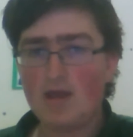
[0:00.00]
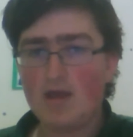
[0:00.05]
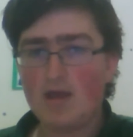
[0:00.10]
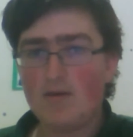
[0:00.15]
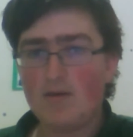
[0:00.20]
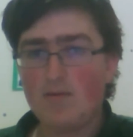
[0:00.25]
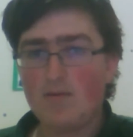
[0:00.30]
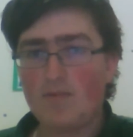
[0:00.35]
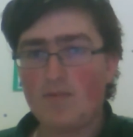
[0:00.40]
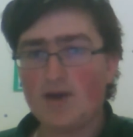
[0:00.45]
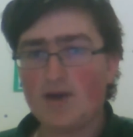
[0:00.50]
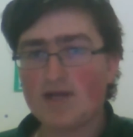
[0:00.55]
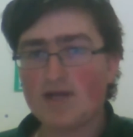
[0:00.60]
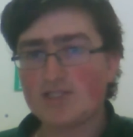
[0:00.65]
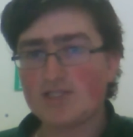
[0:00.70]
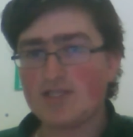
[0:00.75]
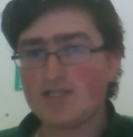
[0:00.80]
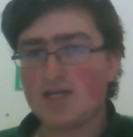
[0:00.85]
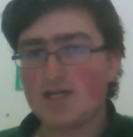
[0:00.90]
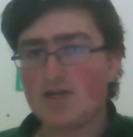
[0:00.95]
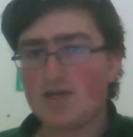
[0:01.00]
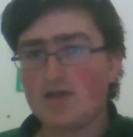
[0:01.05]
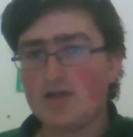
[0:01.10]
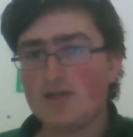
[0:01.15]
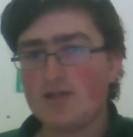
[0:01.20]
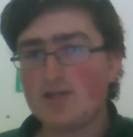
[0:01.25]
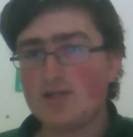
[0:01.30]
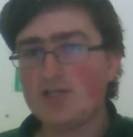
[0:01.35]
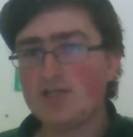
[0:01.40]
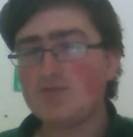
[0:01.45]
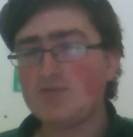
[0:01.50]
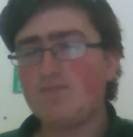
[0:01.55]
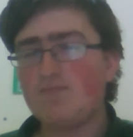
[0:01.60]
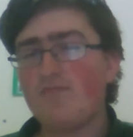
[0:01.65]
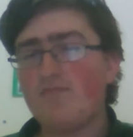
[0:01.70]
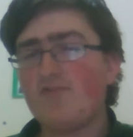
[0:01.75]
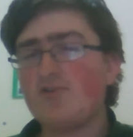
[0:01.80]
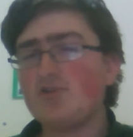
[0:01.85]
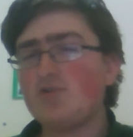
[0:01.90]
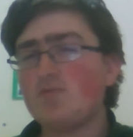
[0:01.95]
But as I said, this
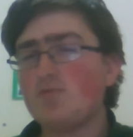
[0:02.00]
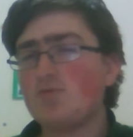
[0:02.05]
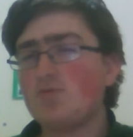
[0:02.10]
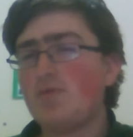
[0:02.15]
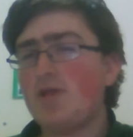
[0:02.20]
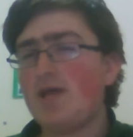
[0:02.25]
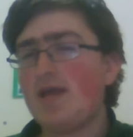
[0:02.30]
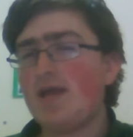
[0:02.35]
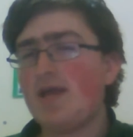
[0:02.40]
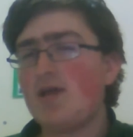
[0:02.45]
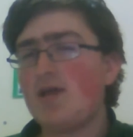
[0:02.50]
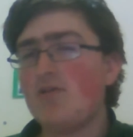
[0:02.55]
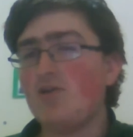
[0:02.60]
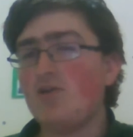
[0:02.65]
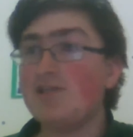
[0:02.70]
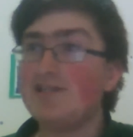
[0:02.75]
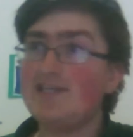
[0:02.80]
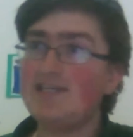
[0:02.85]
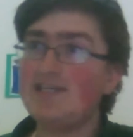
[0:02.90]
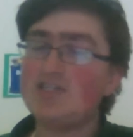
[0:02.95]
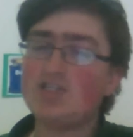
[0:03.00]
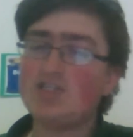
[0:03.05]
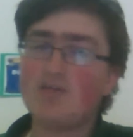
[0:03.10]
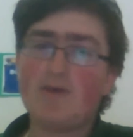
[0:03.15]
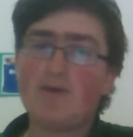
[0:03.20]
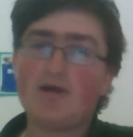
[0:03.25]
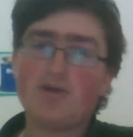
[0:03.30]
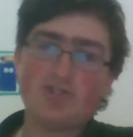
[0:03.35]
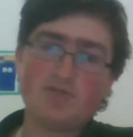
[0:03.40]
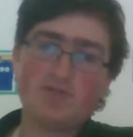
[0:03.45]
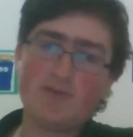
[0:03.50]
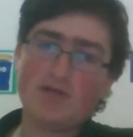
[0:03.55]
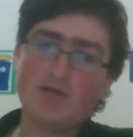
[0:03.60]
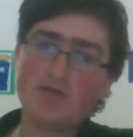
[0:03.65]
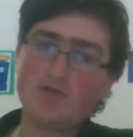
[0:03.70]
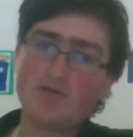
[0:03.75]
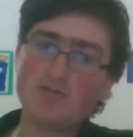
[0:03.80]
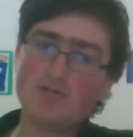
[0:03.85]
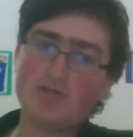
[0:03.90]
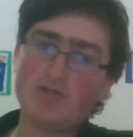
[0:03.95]
version was playing the least amount of
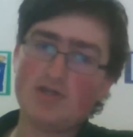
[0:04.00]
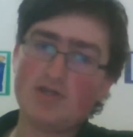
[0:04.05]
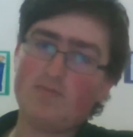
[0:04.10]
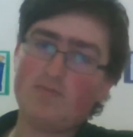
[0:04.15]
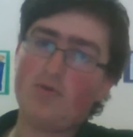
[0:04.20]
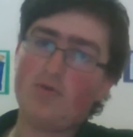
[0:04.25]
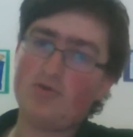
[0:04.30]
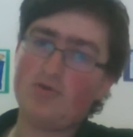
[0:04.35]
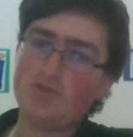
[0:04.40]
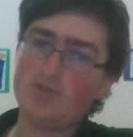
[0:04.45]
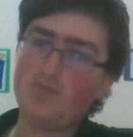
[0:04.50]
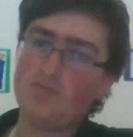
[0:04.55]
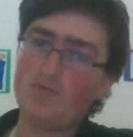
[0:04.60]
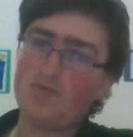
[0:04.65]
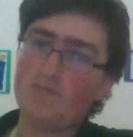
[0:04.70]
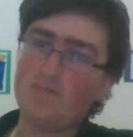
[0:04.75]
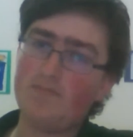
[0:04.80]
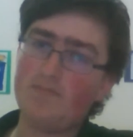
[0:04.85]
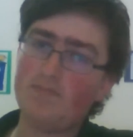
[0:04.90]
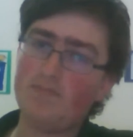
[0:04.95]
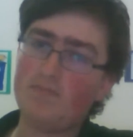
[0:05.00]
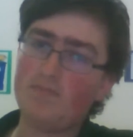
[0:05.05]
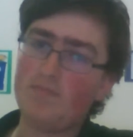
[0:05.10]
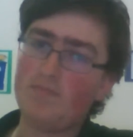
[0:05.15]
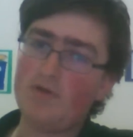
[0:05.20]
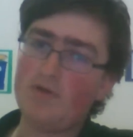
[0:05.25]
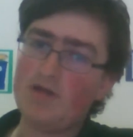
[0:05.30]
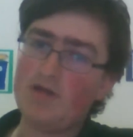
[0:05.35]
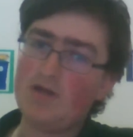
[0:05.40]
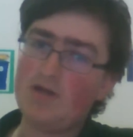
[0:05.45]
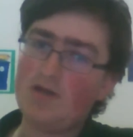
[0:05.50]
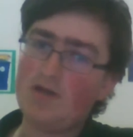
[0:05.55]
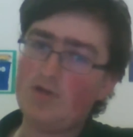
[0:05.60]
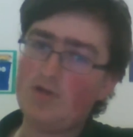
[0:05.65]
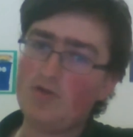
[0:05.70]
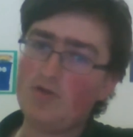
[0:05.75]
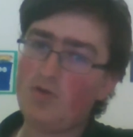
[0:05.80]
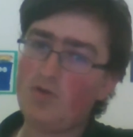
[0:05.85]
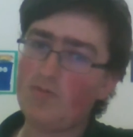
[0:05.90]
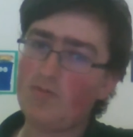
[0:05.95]
spells possible. You
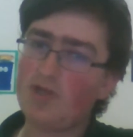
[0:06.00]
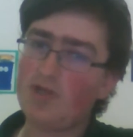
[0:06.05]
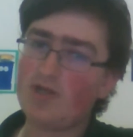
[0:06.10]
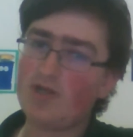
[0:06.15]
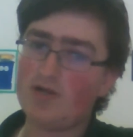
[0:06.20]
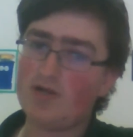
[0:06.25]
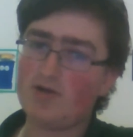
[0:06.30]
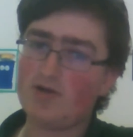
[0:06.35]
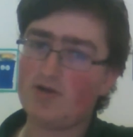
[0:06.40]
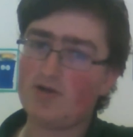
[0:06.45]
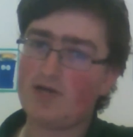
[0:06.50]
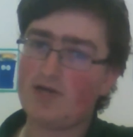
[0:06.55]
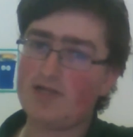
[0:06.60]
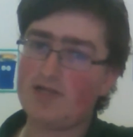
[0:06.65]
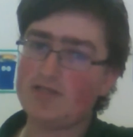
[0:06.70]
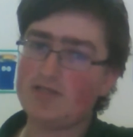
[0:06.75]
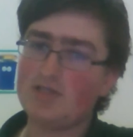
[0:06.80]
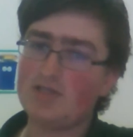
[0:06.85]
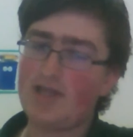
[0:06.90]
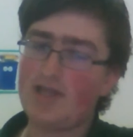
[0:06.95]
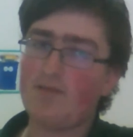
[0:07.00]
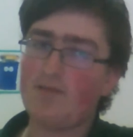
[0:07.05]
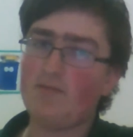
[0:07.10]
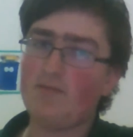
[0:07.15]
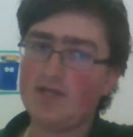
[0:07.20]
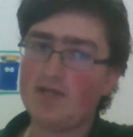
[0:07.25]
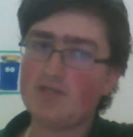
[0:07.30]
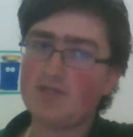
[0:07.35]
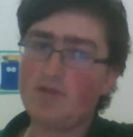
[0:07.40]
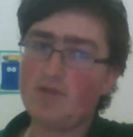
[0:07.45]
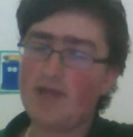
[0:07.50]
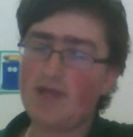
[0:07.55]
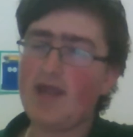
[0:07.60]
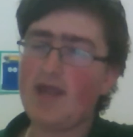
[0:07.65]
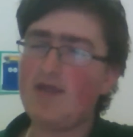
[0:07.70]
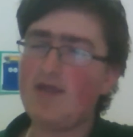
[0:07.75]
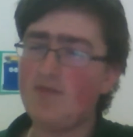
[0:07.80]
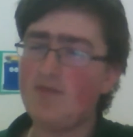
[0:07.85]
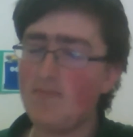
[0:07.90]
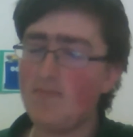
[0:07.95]
probably cut an Arcane Intellect, but it's playing
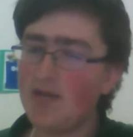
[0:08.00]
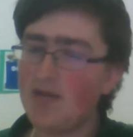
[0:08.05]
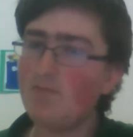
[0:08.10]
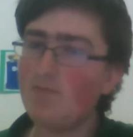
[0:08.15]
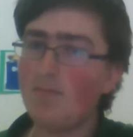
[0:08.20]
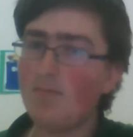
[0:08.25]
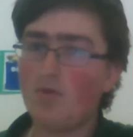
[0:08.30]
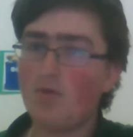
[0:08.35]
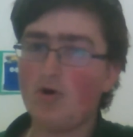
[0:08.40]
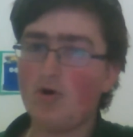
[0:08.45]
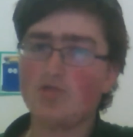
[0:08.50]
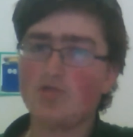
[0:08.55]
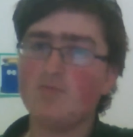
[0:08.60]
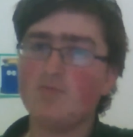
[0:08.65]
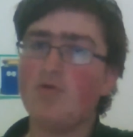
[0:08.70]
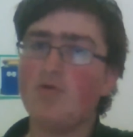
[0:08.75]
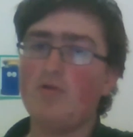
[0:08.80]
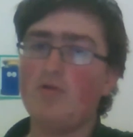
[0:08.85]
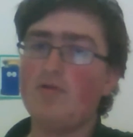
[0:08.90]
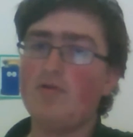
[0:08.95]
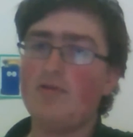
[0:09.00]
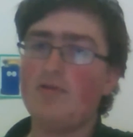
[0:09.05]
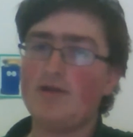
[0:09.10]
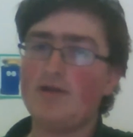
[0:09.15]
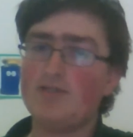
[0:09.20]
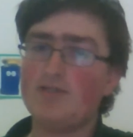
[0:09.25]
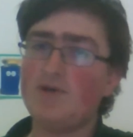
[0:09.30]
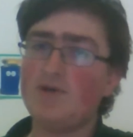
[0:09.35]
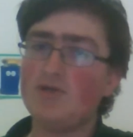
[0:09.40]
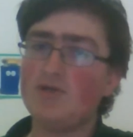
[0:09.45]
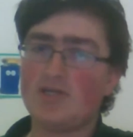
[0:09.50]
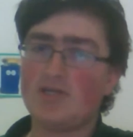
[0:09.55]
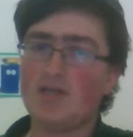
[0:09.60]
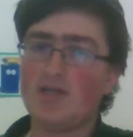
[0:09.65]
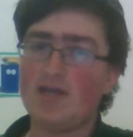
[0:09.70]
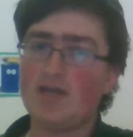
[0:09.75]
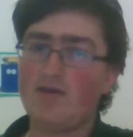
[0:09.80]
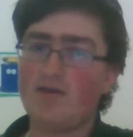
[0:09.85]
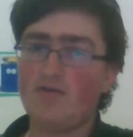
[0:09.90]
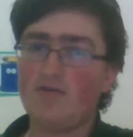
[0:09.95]
the minimum possible spells it can
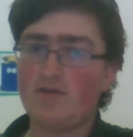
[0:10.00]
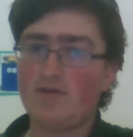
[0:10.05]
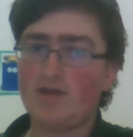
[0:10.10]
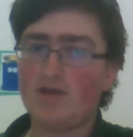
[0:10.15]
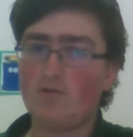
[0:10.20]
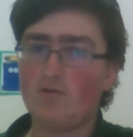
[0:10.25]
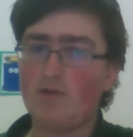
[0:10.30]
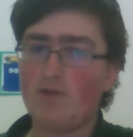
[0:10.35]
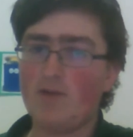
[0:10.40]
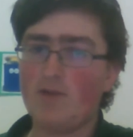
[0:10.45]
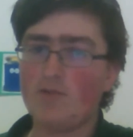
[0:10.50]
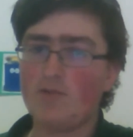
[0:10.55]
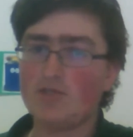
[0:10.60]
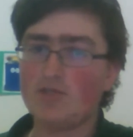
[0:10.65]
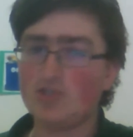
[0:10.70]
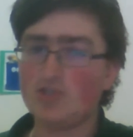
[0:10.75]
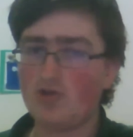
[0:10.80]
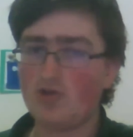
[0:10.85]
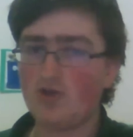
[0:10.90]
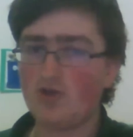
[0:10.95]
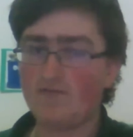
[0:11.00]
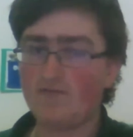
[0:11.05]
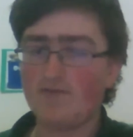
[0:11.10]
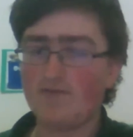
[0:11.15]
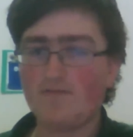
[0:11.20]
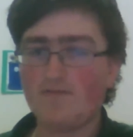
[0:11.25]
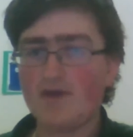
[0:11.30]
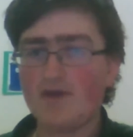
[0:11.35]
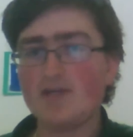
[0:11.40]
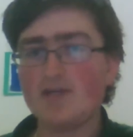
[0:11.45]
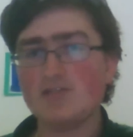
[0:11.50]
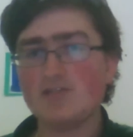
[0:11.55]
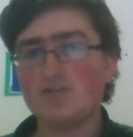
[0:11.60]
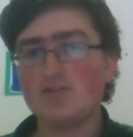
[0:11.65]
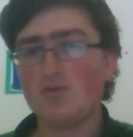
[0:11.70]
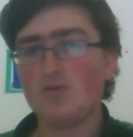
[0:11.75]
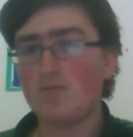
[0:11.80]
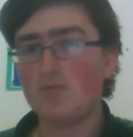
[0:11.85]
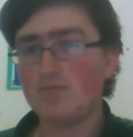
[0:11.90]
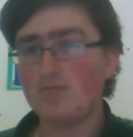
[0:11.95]
get away with. It's just going for the face,
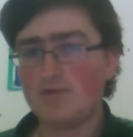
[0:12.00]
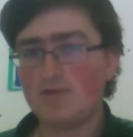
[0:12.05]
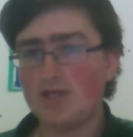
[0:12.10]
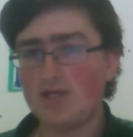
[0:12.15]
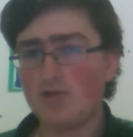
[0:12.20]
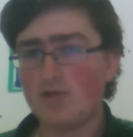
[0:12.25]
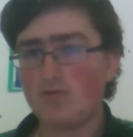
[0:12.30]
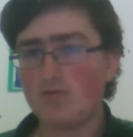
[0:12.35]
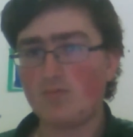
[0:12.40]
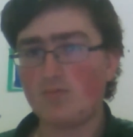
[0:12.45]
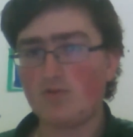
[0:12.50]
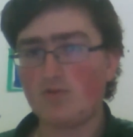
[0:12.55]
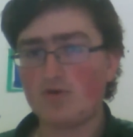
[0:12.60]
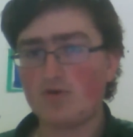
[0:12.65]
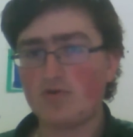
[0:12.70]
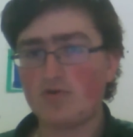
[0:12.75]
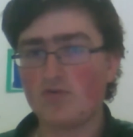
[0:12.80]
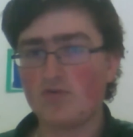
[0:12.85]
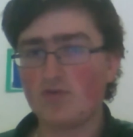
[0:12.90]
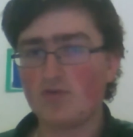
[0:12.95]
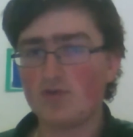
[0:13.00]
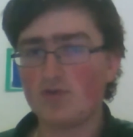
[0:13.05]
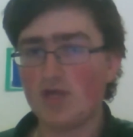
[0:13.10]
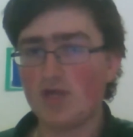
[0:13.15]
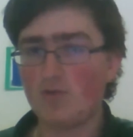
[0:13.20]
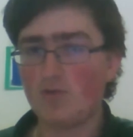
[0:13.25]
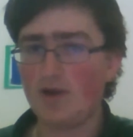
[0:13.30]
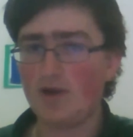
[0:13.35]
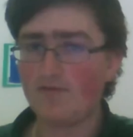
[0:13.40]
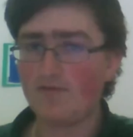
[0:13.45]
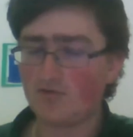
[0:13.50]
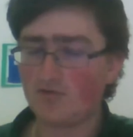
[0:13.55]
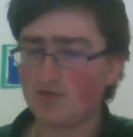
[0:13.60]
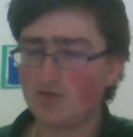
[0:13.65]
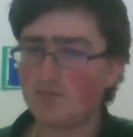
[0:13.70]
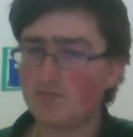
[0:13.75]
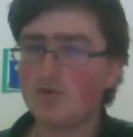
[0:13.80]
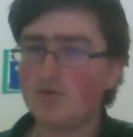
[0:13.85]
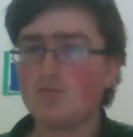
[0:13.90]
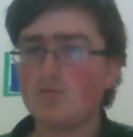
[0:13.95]
not dealing with board control in any way.
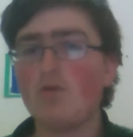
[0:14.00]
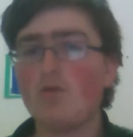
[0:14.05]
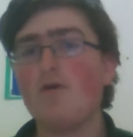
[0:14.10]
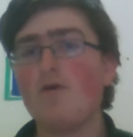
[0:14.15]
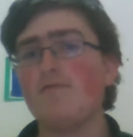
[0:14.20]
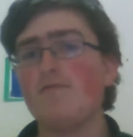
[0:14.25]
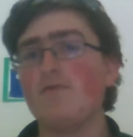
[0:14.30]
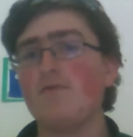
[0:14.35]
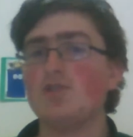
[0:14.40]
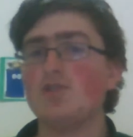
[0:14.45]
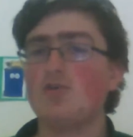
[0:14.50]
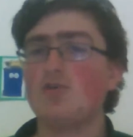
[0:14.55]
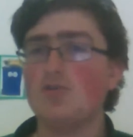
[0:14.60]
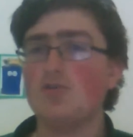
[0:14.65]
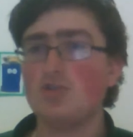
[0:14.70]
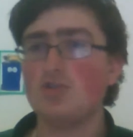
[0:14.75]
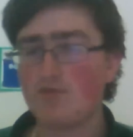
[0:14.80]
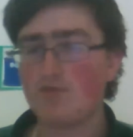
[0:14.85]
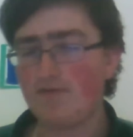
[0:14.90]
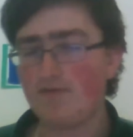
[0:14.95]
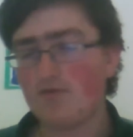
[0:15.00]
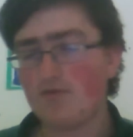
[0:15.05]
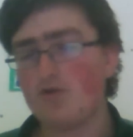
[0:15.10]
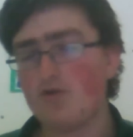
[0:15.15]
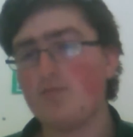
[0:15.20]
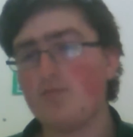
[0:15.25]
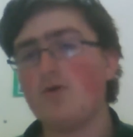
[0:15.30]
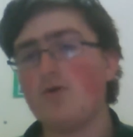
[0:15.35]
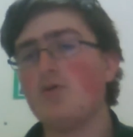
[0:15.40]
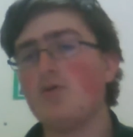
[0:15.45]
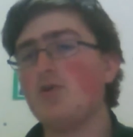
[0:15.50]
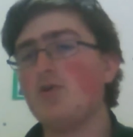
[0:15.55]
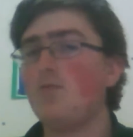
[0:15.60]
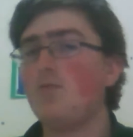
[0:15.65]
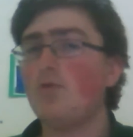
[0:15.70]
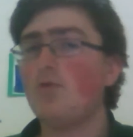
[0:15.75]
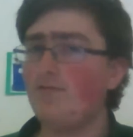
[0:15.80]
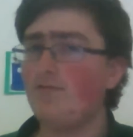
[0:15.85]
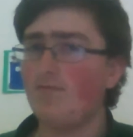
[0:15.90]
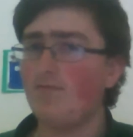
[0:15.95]
Frostbolts will often just go straight for your opponent. You won't
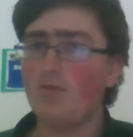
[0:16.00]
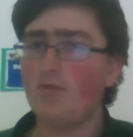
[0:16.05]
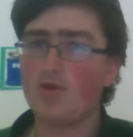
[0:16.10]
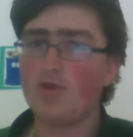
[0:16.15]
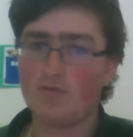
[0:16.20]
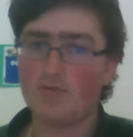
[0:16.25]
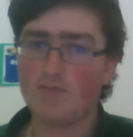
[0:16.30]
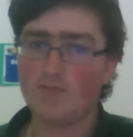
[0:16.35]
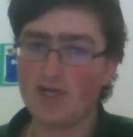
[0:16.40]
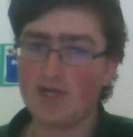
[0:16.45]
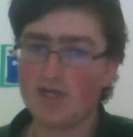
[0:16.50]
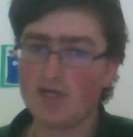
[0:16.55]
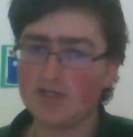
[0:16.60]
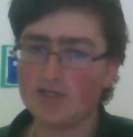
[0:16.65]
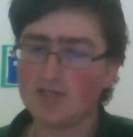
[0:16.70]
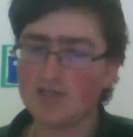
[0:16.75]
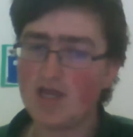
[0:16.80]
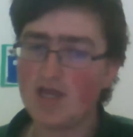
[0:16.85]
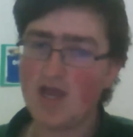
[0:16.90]
even bother with minions.